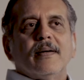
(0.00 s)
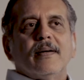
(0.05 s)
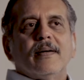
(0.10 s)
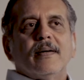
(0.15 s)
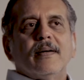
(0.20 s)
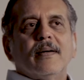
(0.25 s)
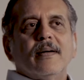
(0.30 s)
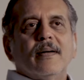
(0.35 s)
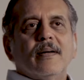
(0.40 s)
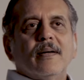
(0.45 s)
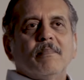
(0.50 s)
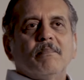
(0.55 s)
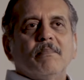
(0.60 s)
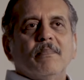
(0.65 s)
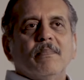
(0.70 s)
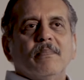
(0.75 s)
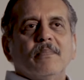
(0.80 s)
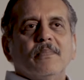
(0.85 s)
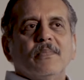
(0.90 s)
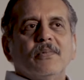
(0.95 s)
Uh,
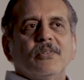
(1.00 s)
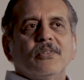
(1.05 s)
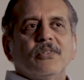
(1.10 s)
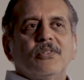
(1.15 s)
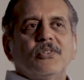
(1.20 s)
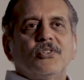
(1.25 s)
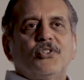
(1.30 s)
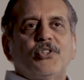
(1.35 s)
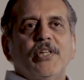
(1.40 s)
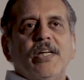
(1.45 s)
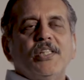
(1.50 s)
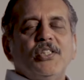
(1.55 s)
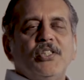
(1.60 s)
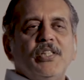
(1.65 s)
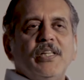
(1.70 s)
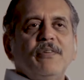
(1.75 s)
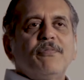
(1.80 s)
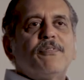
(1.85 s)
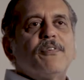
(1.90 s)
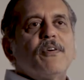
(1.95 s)

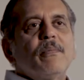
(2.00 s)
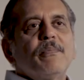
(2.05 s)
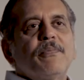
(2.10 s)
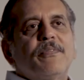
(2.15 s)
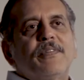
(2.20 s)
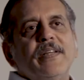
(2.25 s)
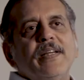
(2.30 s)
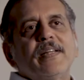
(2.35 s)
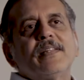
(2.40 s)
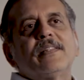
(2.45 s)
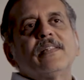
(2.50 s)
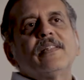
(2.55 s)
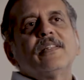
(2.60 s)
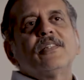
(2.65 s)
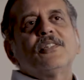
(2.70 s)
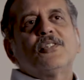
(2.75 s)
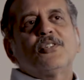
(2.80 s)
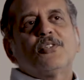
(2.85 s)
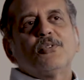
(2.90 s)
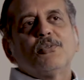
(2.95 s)
changing from theatre
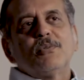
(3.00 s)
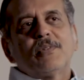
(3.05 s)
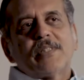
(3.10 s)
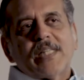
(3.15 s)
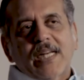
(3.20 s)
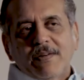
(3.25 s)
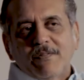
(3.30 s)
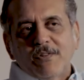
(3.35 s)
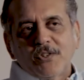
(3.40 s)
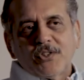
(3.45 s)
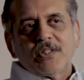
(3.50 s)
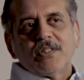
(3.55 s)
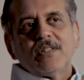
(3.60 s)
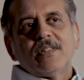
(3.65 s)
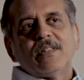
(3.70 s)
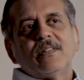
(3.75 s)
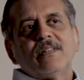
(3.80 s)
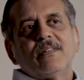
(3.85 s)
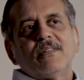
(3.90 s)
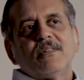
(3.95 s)
to
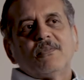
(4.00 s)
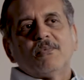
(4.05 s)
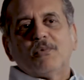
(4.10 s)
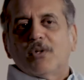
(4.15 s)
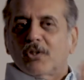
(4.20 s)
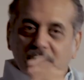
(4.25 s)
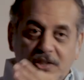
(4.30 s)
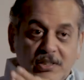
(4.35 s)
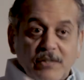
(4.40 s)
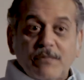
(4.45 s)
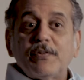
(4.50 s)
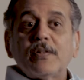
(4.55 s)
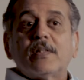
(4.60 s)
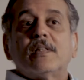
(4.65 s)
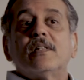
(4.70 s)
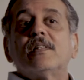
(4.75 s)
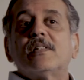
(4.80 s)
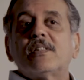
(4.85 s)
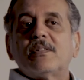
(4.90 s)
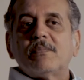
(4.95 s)
television was
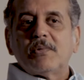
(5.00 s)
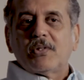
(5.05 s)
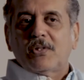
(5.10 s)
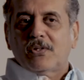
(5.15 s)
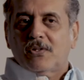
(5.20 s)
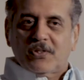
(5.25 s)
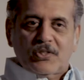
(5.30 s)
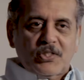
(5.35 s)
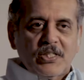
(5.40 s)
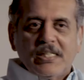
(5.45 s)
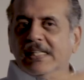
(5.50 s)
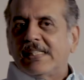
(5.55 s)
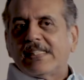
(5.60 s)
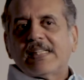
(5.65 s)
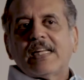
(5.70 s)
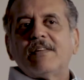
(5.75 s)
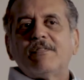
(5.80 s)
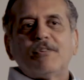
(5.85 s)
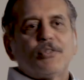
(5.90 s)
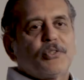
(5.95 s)
difficult because in
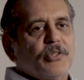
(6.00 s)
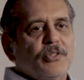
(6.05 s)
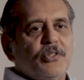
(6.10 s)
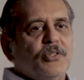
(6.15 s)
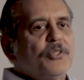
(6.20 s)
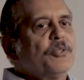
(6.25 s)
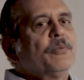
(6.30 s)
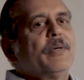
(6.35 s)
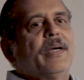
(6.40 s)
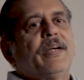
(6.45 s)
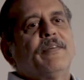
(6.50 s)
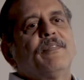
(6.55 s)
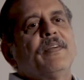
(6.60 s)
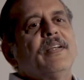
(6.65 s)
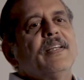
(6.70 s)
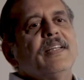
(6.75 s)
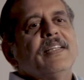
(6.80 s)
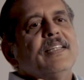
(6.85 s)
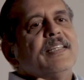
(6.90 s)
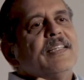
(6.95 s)
television you have
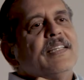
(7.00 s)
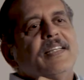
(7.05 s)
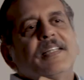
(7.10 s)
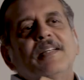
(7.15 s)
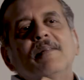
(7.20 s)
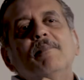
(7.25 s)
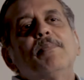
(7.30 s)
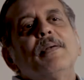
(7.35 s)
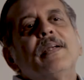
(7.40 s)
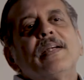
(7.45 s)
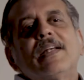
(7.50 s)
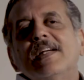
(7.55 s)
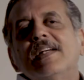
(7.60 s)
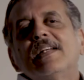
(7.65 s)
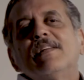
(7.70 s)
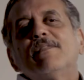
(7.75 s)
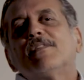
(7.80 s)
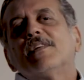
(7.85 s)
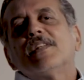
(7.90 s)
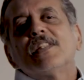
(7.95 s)
a completely
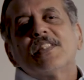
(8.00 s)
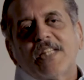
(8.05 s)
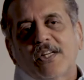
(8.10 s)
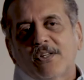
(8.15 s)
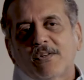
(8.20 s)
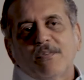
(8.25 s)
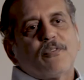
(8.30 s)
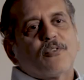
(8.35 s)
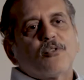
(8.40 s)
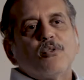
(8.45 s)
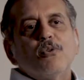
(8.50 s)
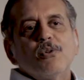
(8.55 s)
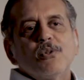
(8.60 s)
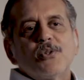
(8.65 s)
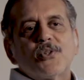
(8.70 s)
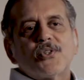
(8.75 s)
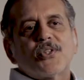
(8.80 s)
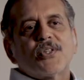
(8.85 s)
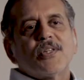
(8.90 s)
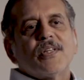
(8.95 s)
different set of
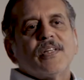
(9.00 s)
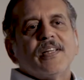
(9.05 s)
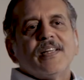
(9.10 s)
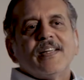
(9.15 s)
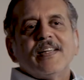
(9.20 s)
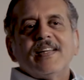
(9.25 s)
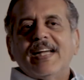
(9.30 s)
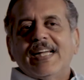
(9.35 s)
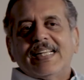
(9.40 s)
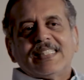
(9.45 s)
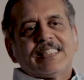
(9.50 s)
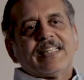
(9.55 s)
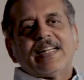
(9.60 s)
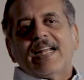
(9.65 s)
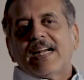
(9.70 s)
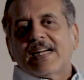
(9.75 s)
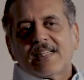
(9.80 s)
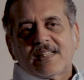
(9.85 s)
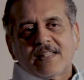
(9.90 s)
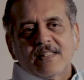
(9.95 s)
rules as an
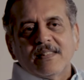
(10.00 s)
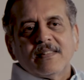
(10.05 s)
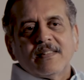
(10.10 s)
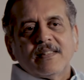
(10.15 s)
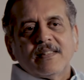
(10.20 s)
actor.